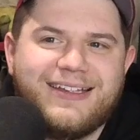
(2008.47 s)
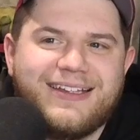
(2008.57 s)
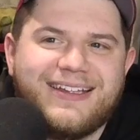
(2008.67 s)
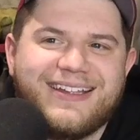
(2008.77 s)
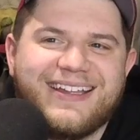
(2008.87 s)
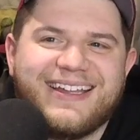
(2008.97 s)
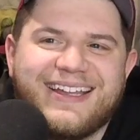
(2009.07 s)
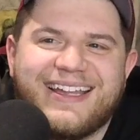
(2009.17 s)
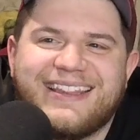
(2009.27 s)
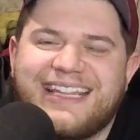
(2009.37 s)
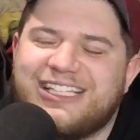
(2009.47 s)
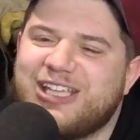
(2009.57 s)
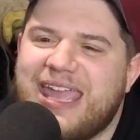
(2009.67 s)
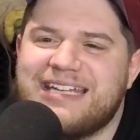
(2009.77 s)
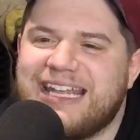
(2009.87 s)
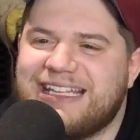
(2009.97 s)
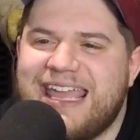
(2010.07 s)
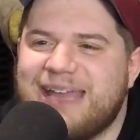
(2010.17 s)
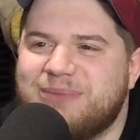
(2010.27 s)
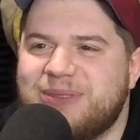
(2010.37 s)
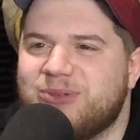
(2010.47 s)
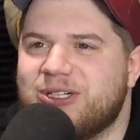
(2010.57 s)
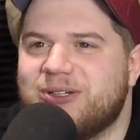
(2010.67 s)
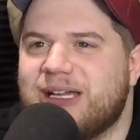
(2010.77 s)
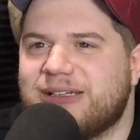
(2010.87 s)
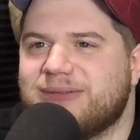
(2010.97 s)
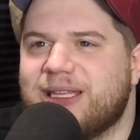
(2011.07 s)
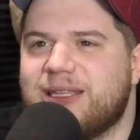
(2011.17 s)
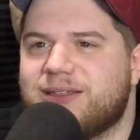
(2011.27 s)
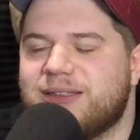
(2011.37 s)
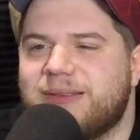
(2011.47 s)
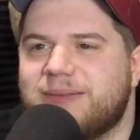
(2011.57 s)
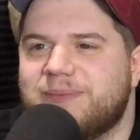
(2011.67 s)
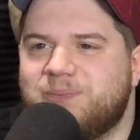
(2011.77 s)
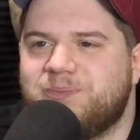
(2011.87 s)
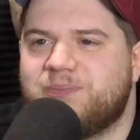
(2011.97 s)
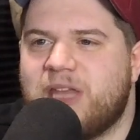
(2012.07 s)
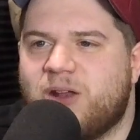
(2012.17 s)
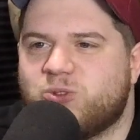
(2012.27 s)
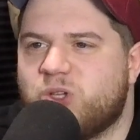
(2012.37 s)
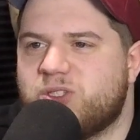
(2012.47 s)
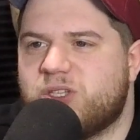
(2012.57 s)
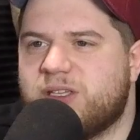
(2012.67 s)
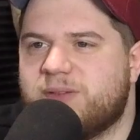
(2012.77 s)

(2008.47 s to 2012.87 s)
That's that. The can it can't be real. I don't think. I don't trust it.